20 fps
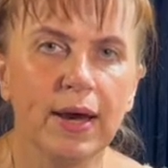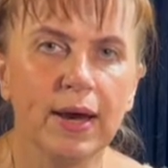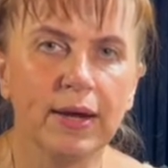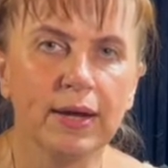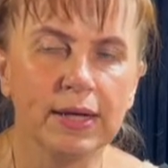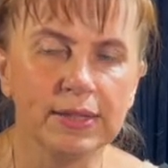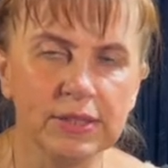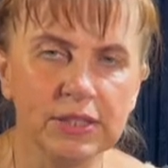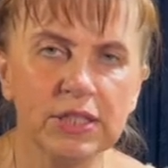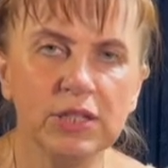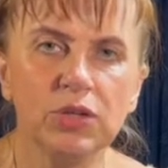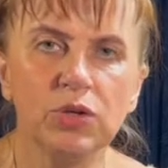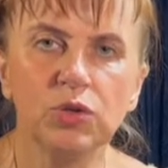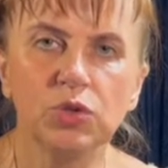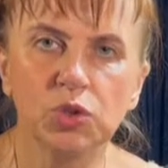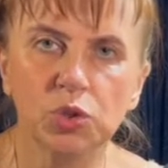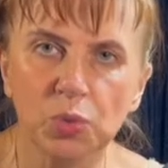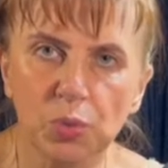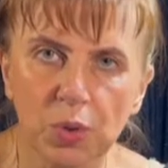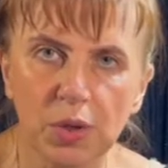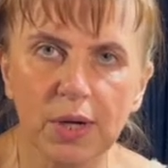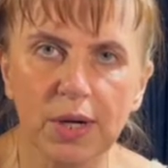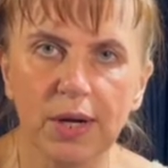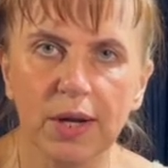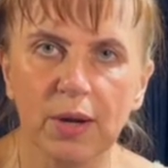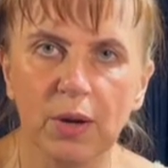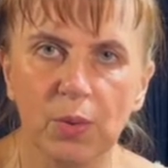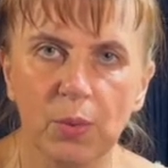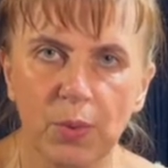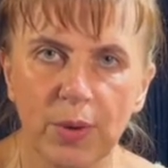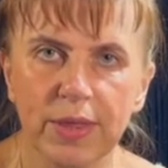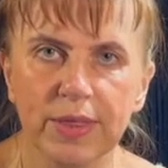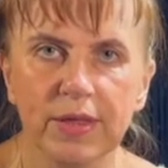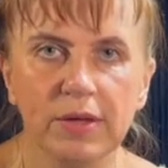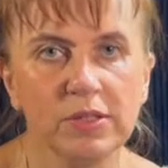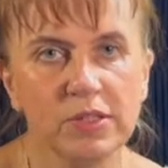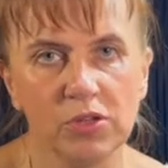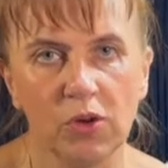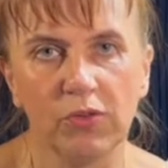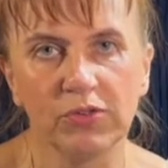continue to work with
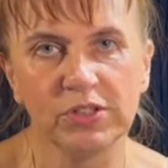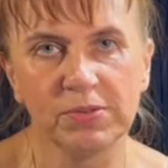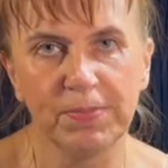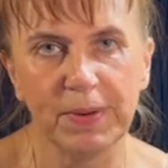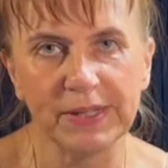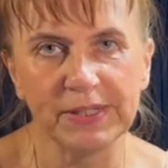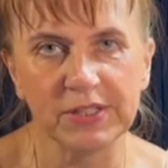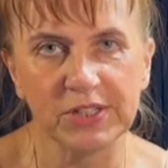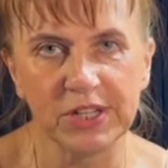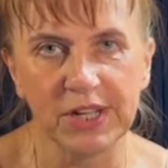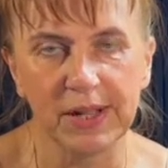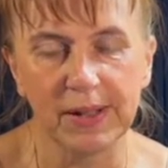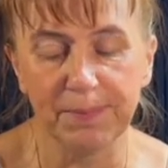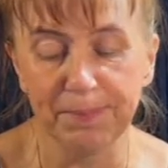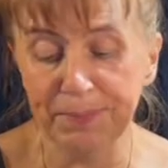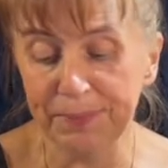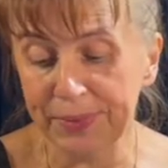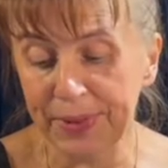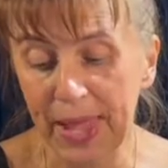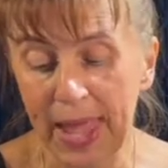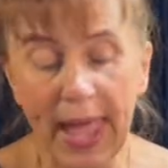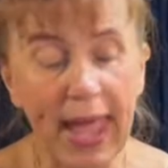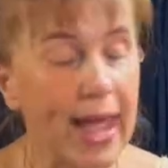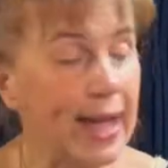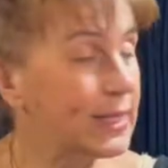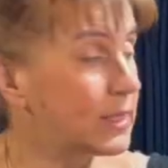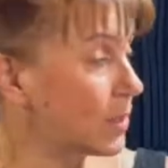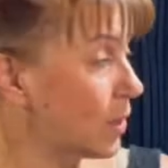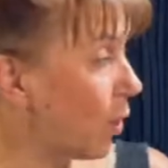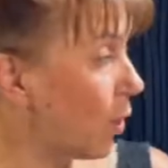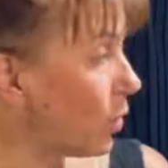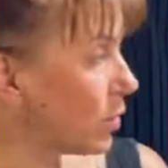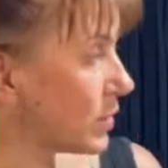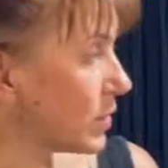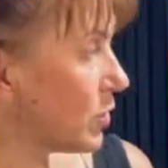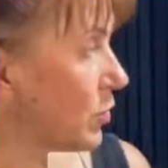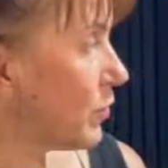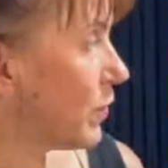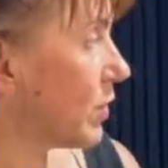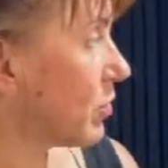soft pastel. And
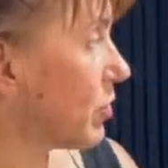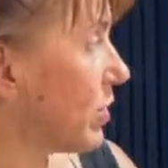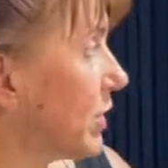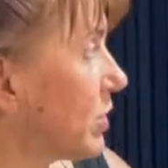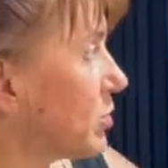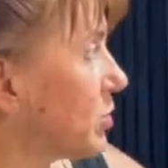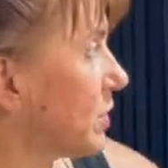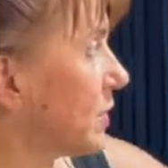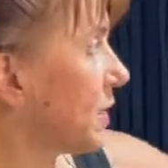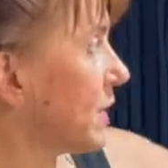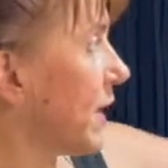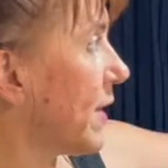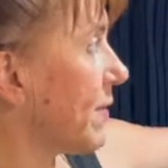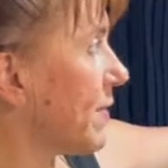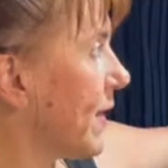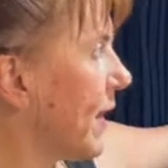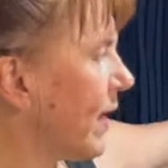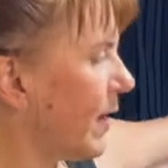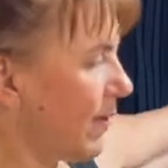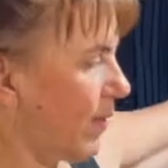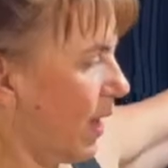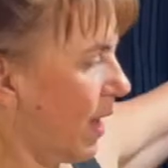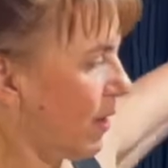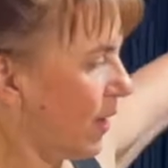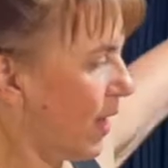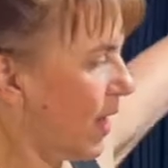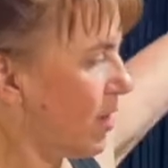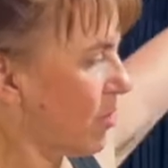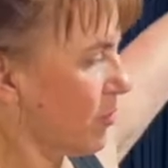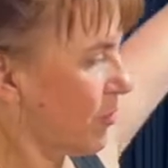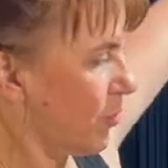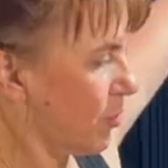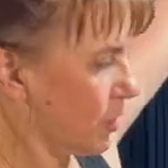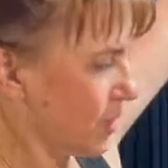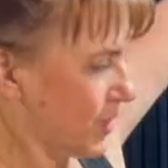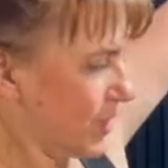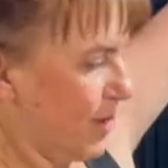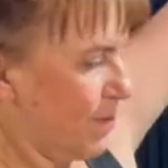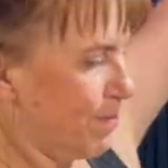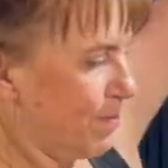also very interesting thing, yeah, here for
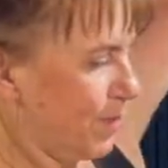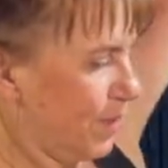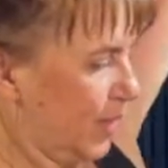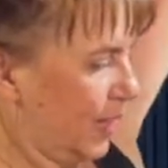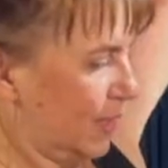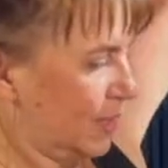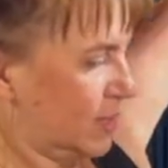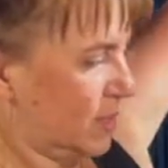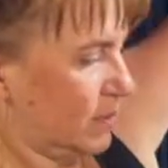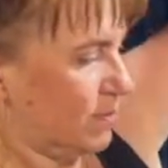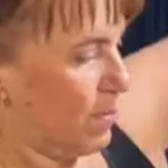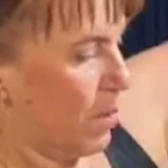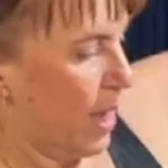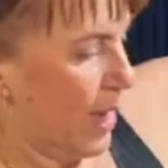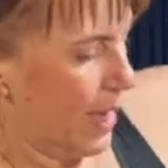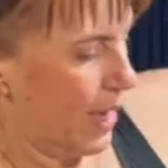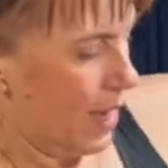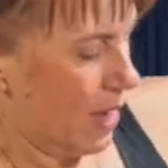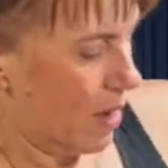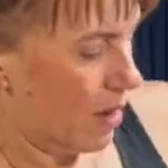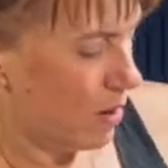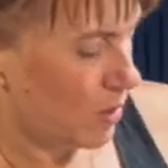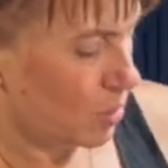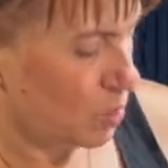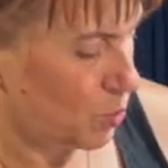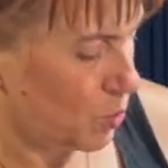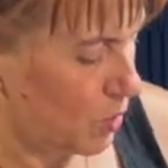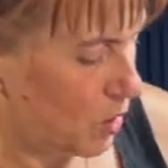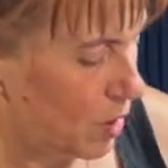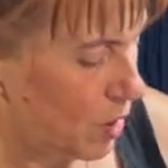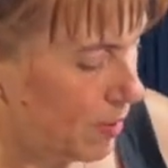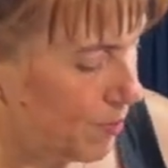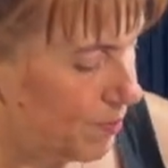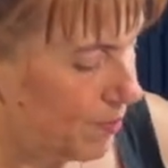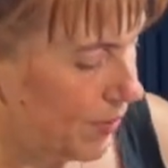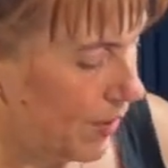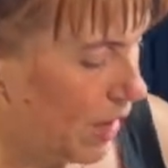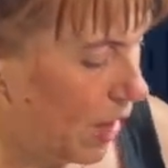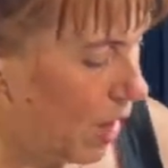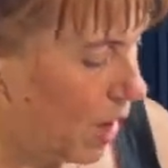example, it's my artwork,
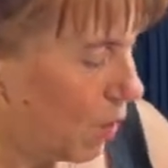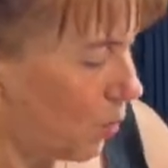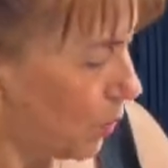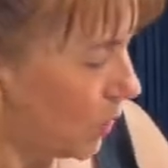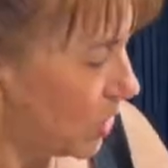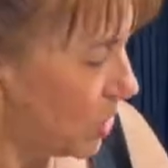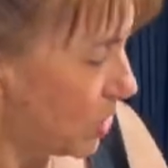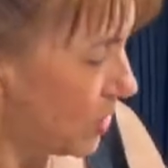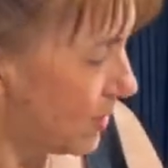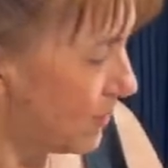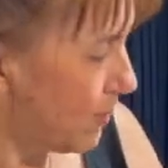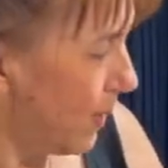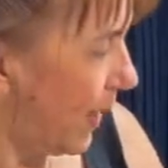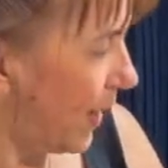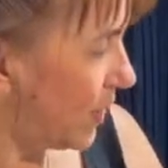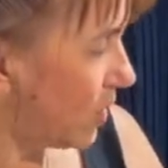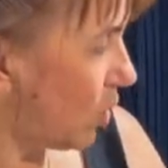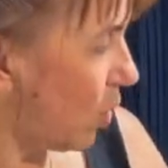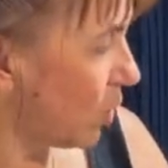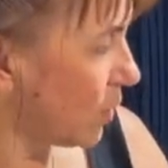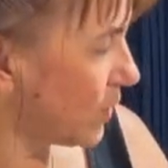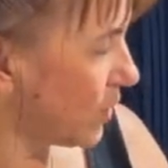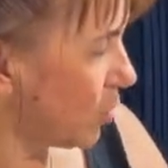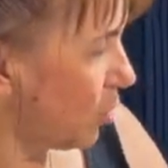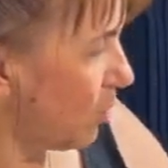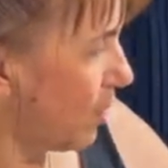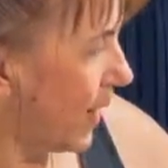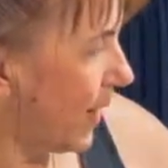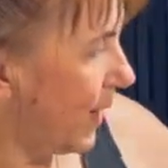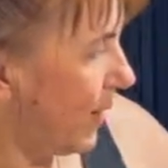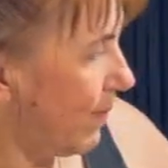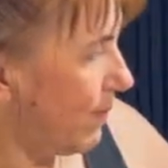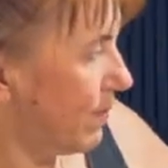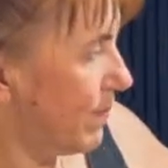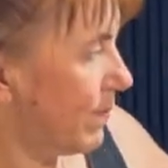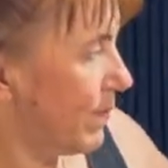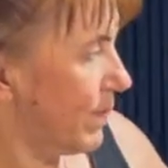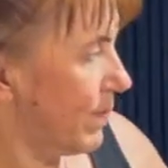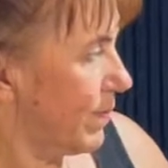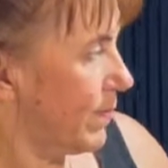which is made also by
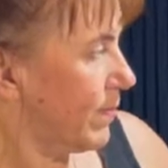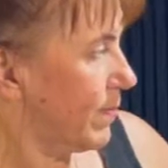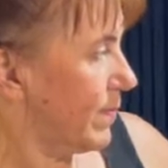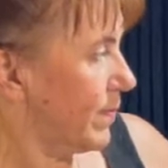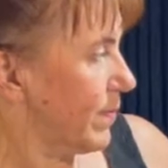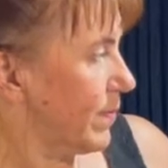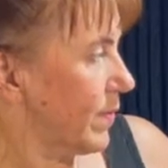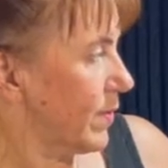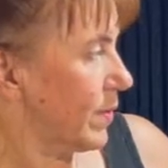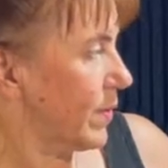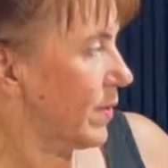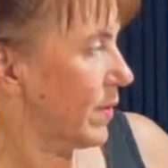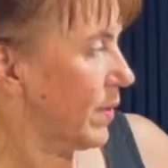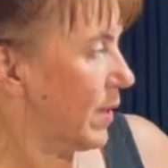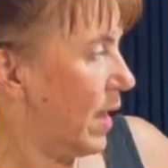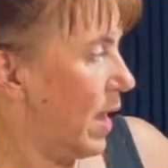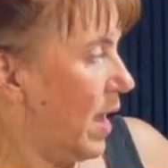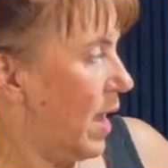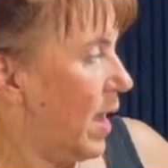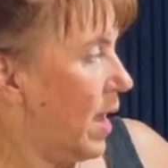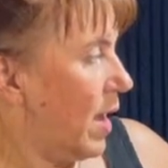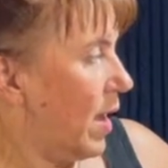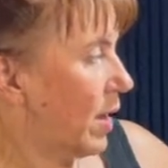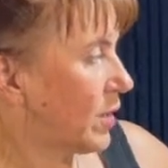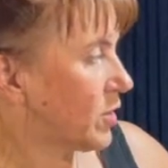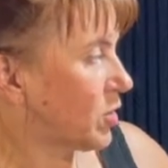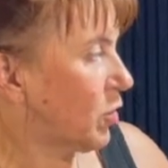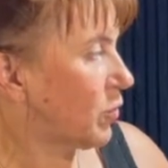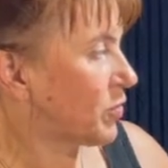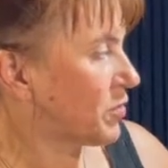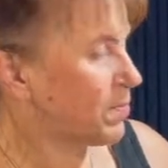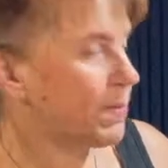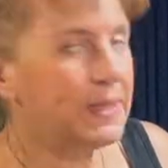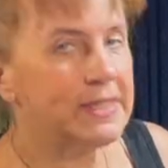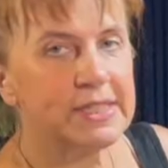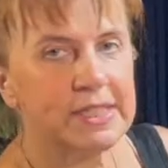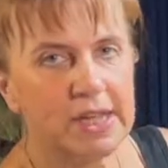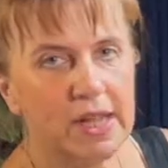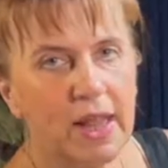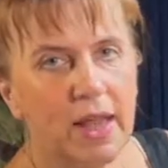a soft
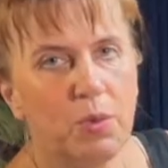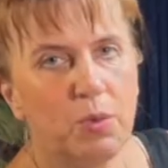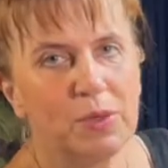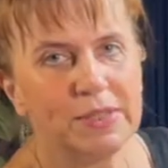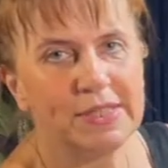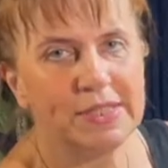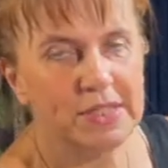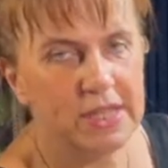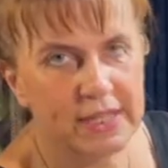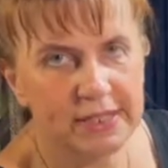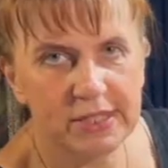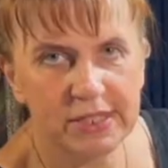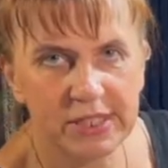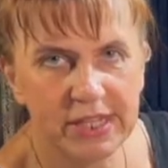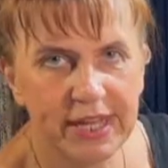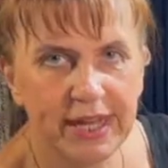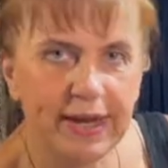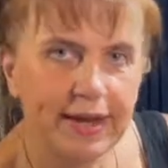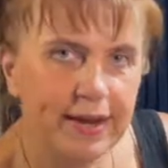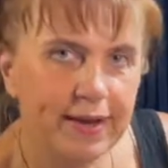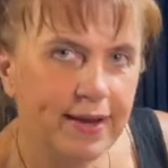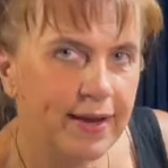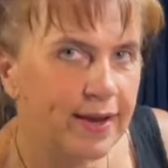pastel. I was testing